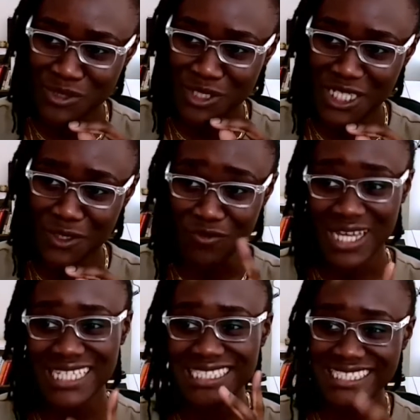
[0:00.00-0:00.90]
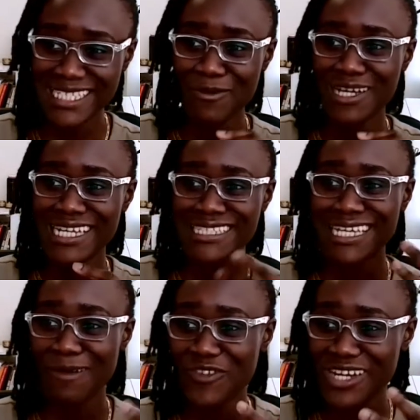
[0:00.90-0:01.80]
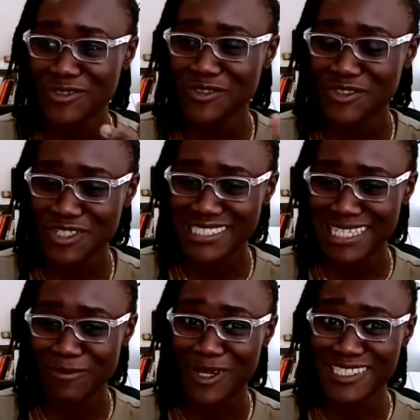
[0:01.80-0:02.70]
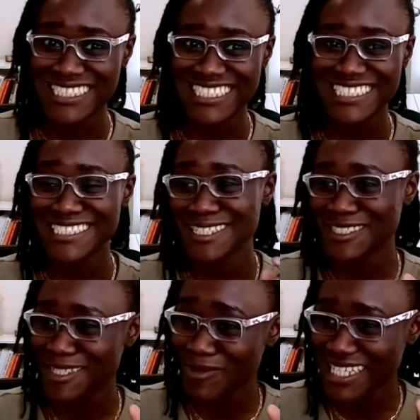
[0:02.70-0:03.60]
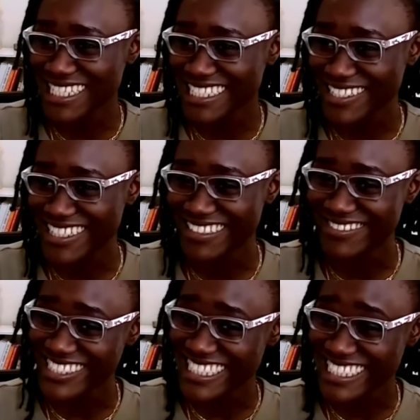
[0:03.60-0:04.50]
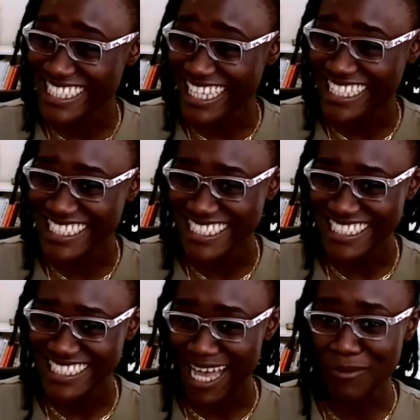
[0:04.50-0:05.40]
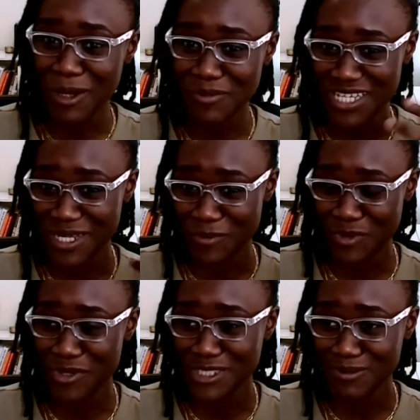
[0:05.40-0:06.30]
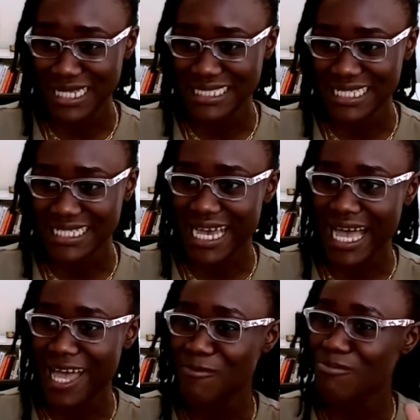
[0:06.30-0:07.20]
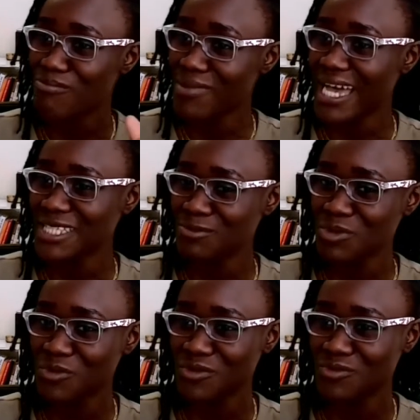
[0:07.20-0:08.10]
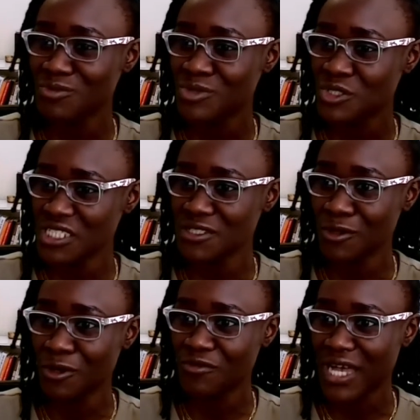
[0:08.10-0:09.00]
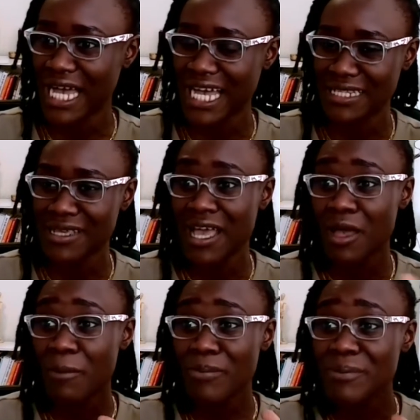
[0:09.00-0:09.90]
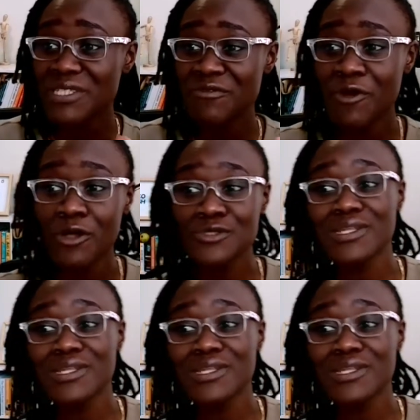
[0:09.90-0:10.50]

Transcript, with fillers: trading off? And this time around, I think I'm very curious about the seemingly great things about being a product manager that I might be trading off and may be difficult to